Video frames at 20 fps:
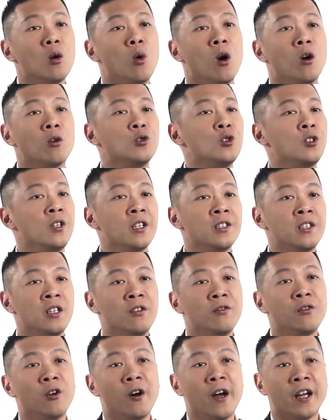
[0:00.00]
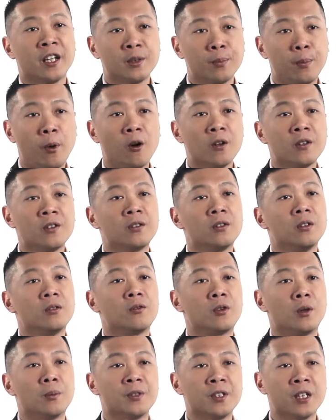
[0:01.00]
While GST for exports
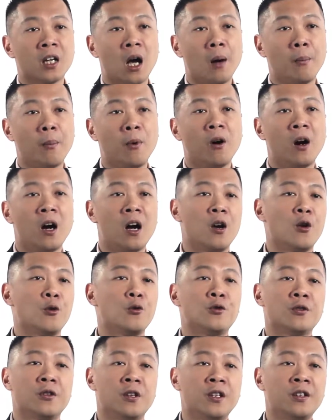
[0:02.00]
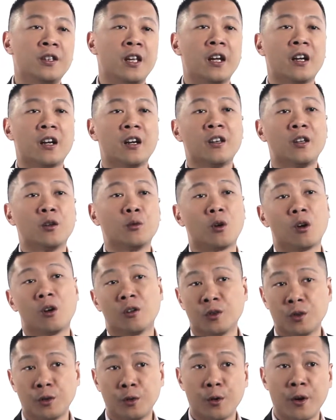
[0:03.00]
from Singapore are usually taken into
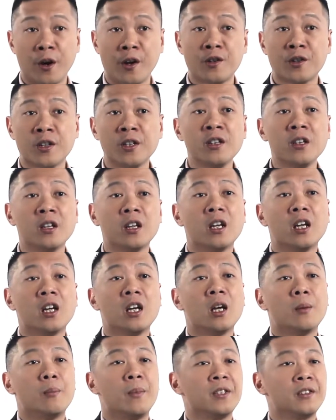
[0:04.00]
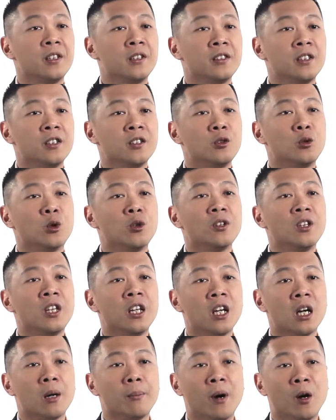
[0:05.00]
consideration, businesses don't
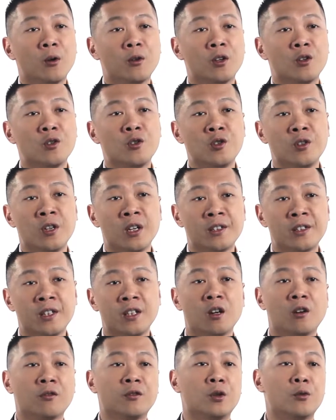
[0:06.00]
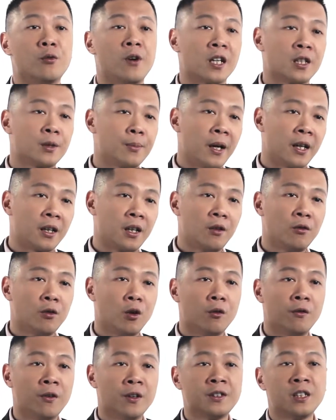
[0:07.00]
think about the GST of the respective
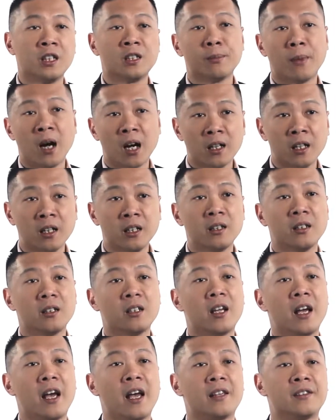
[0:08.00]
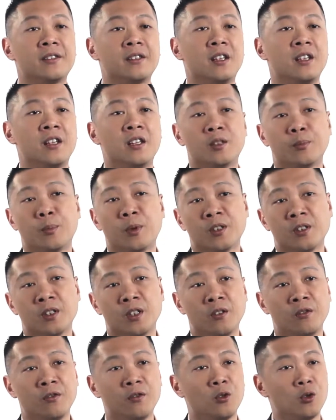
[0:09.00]
overseas market, as it is
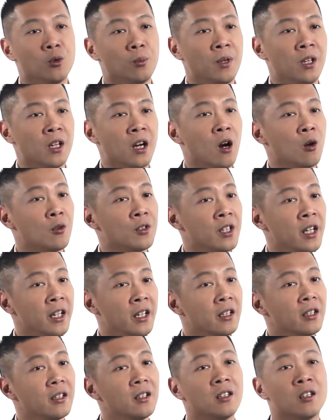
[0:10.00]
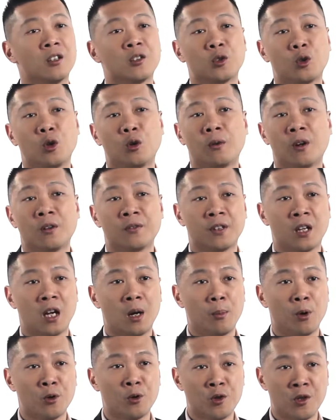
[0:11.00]
perceived to be outside the scope of
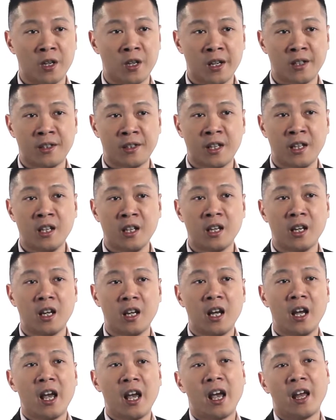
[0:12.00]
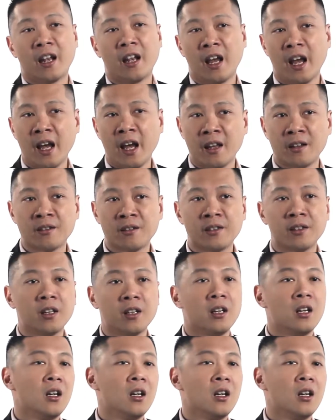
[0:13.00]
Singapore GST, and hence